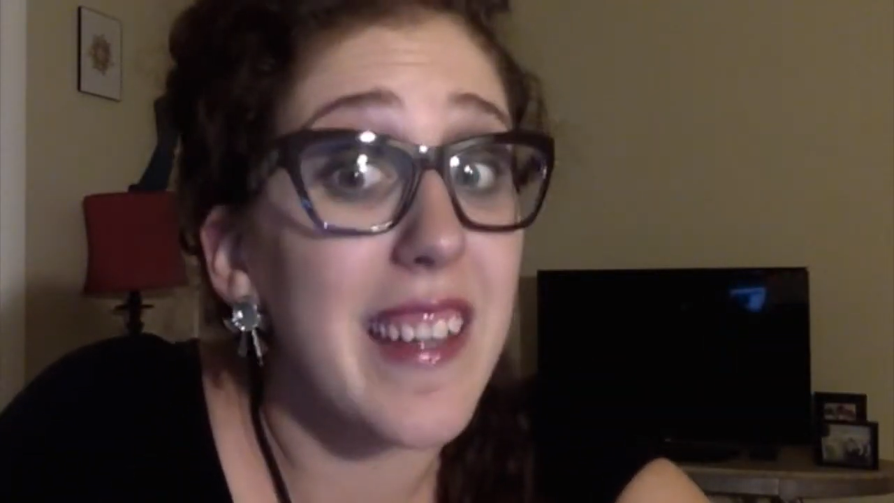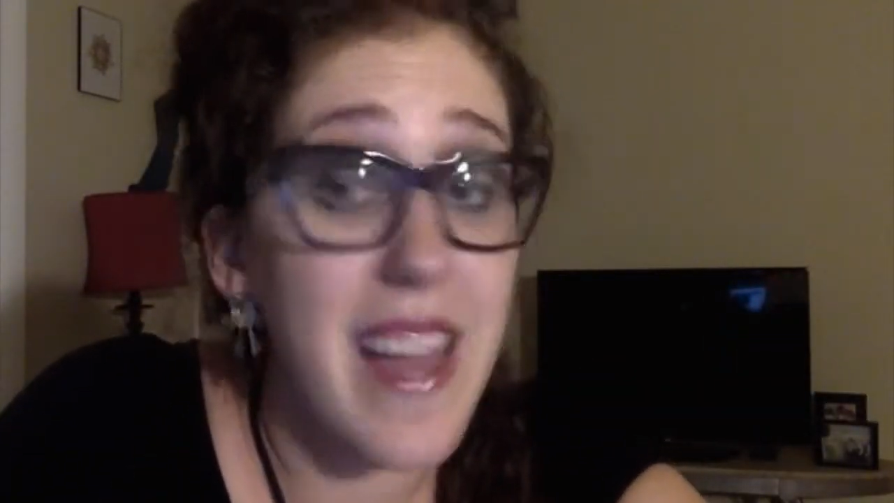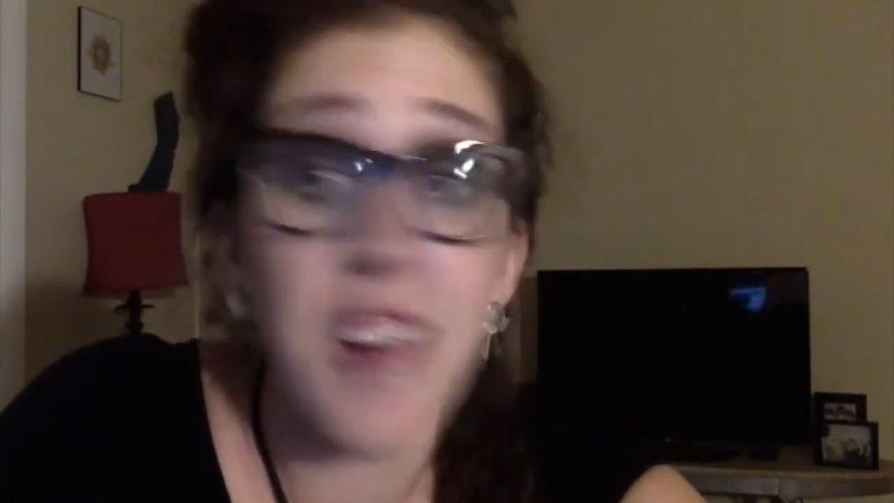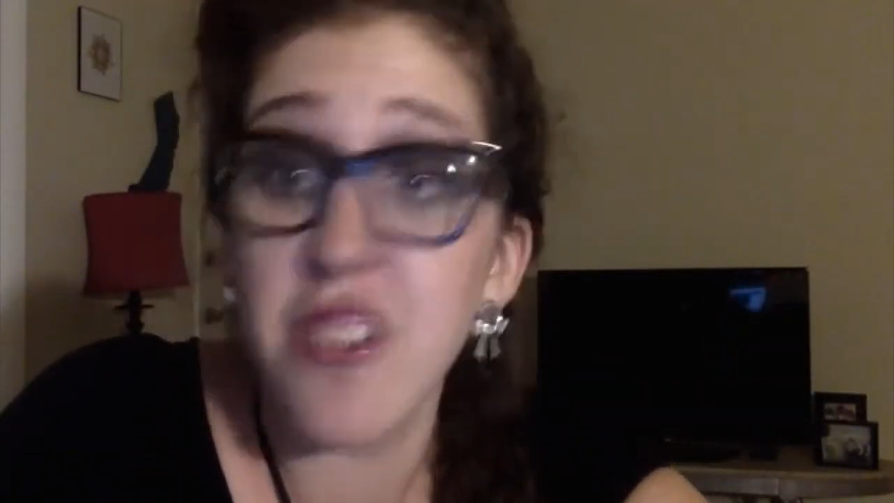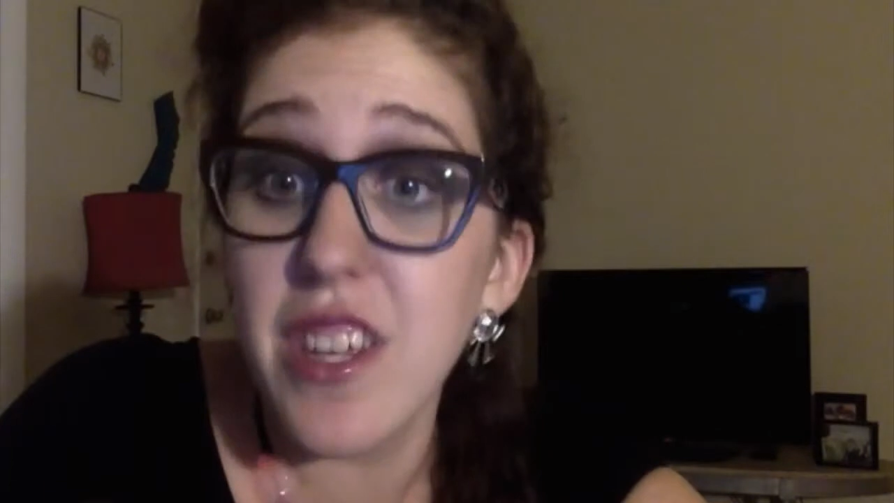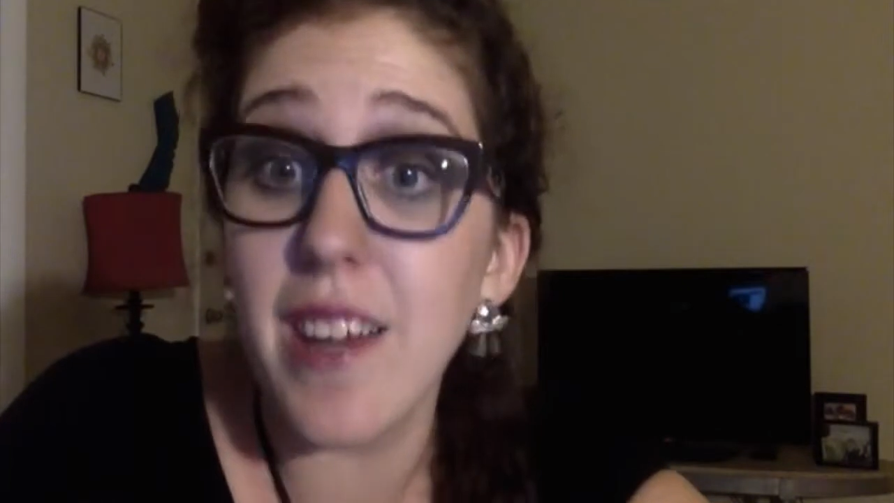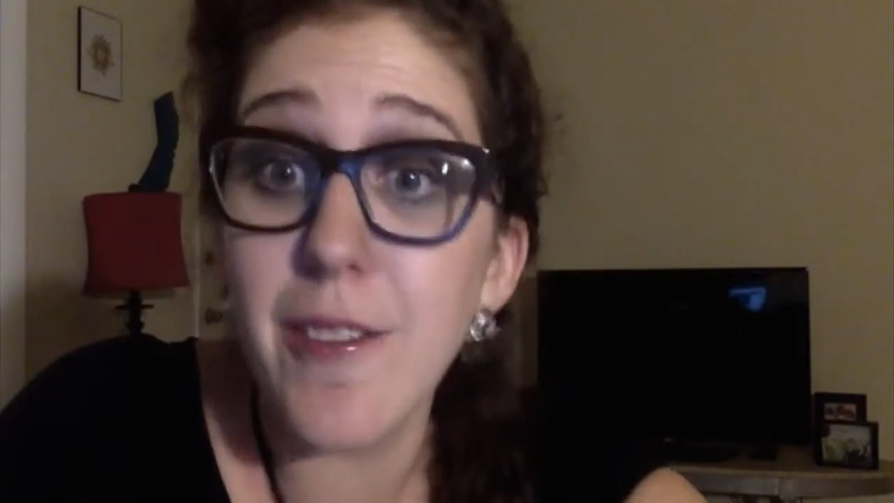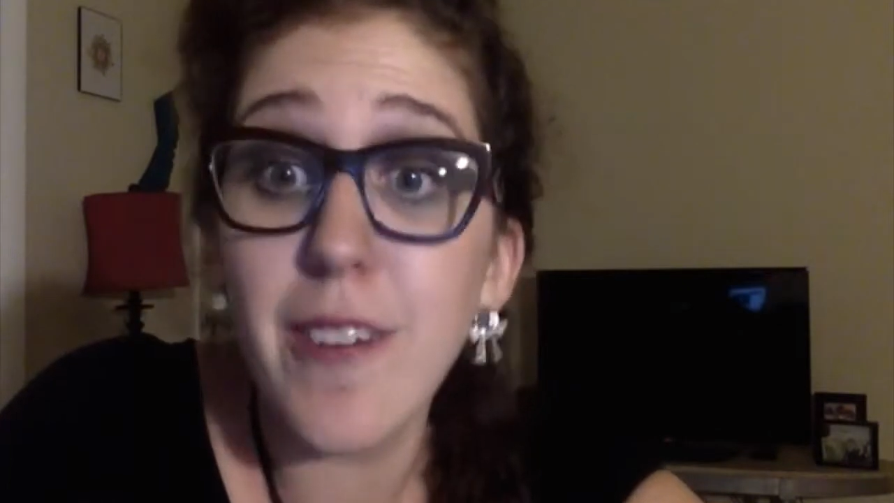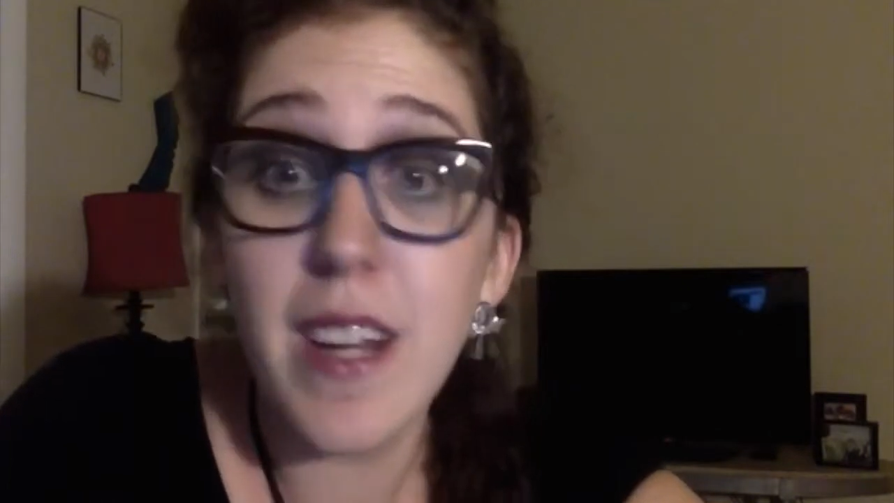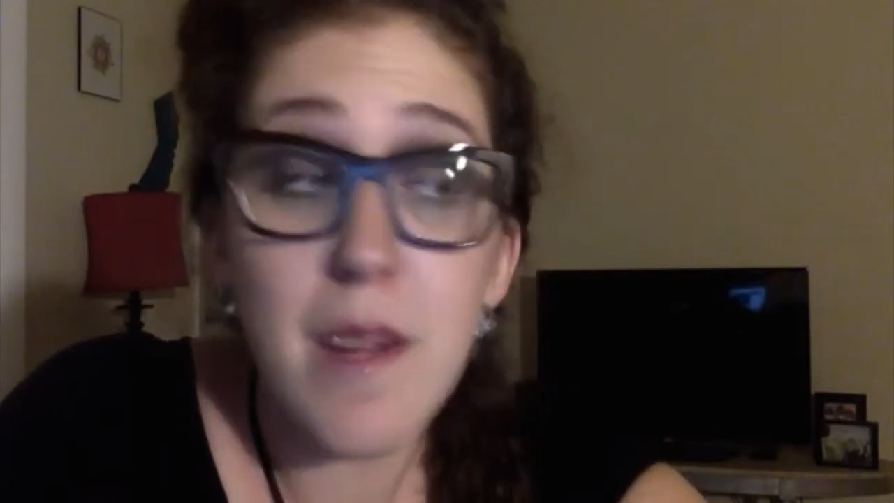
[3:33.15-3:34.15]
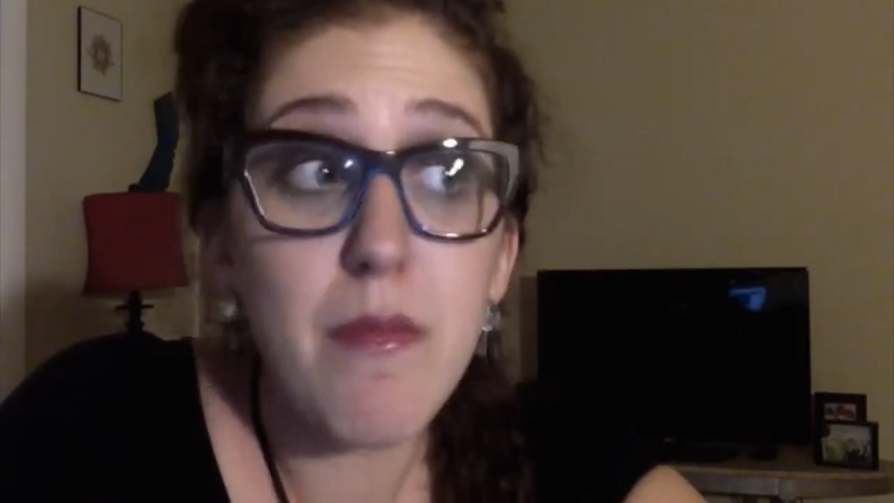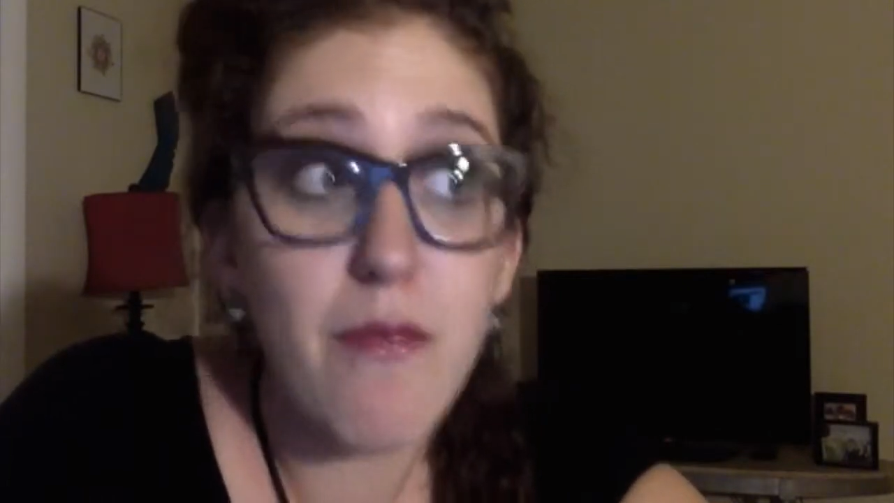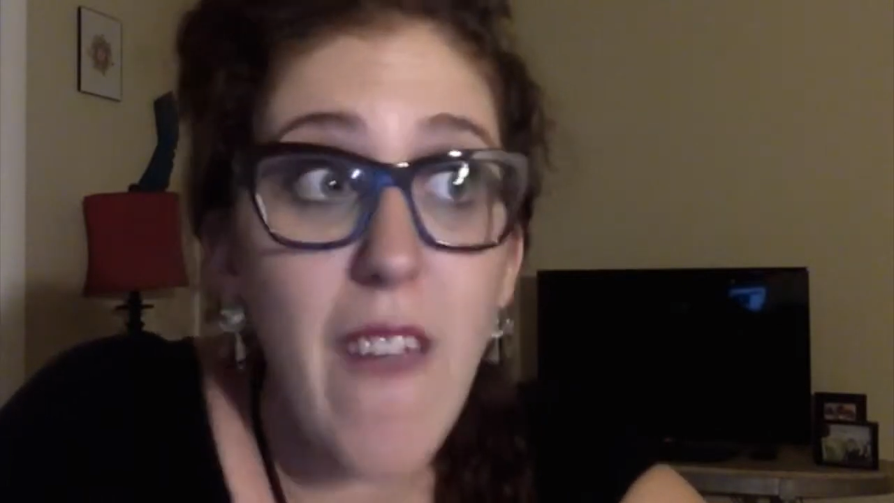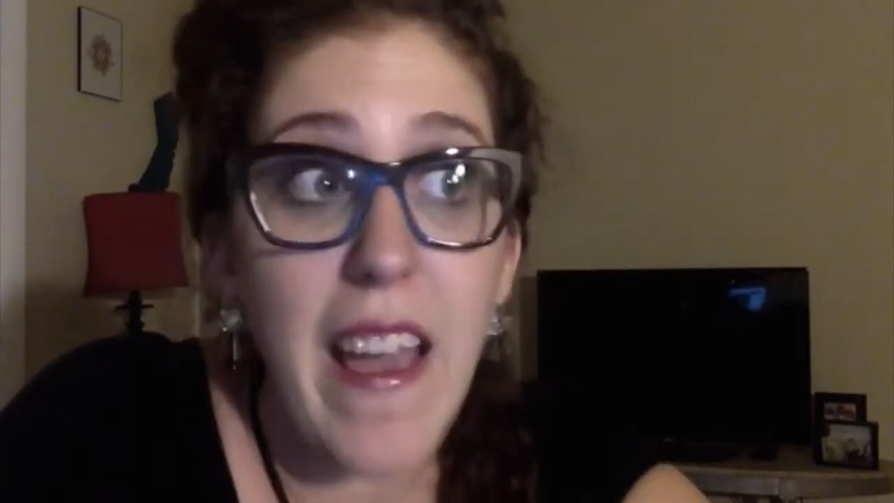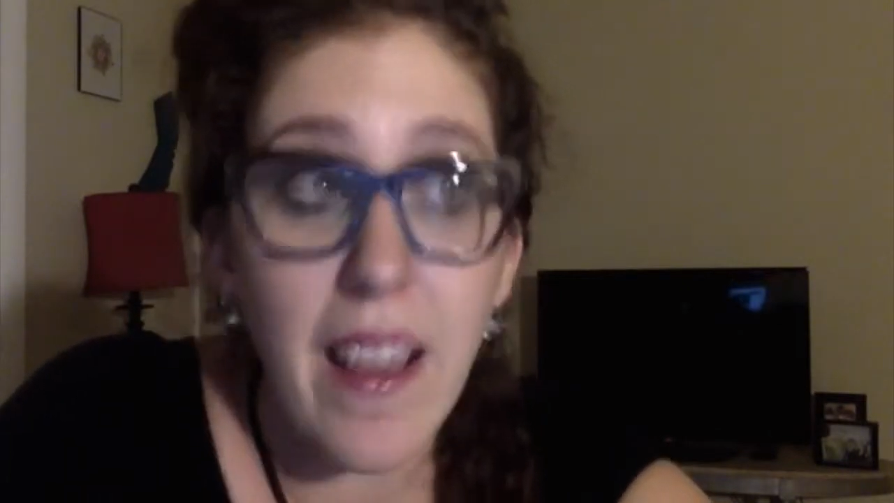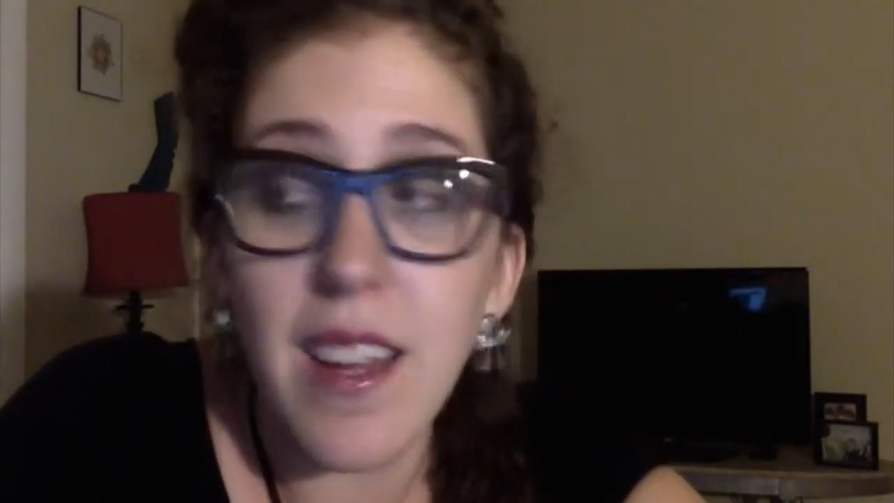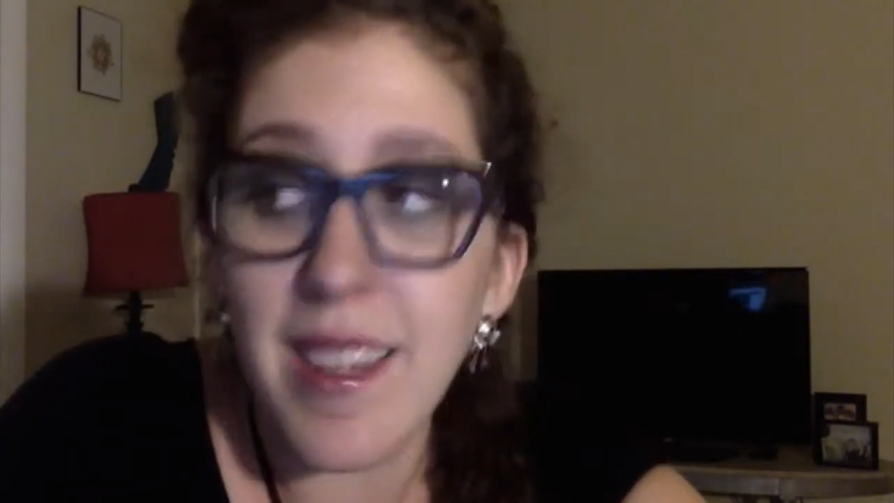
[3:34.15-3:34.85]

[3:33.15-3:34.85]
And they actually give fake